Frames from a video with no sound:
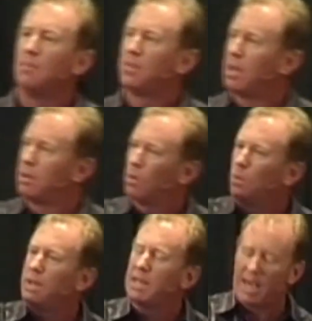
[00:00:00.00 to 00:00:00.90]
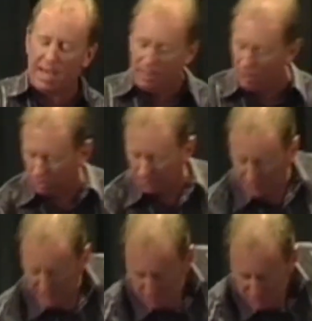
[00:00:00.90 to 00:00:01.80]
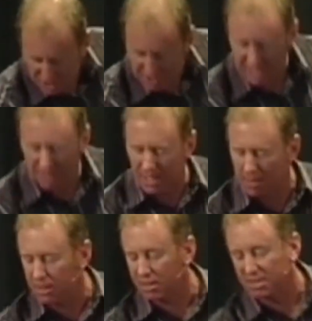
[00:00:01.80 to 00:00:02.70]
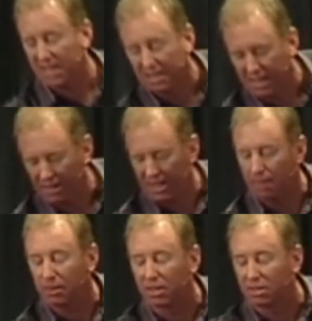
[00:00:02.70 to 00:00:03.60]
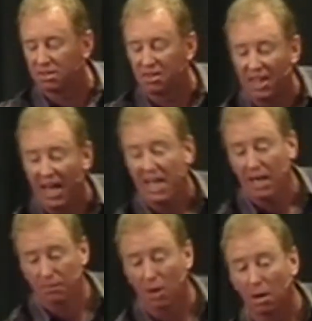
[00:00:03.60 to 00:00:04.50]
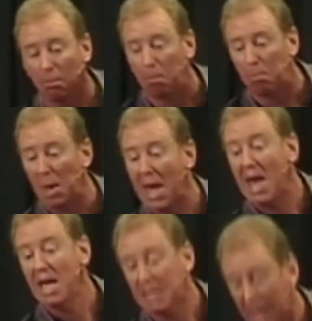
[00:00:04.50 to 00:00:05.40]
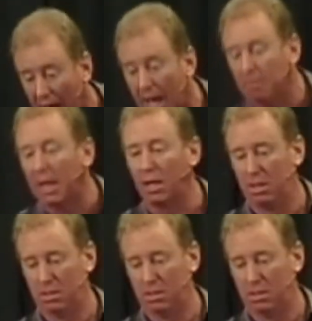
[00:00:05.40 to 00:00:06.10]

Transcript: that we care little for that which is down there, because they're down there because they have got bad karma.